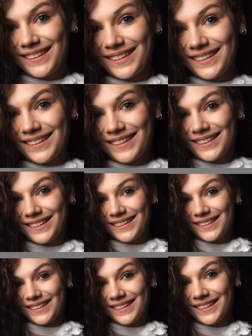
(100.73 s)

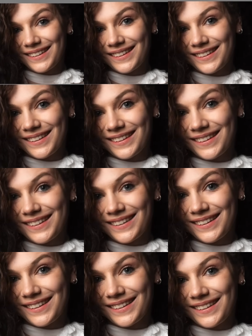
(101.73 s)

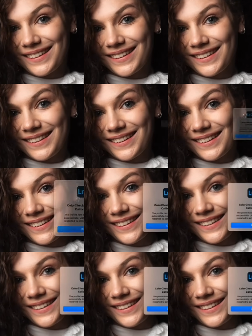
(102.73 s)
[no speech]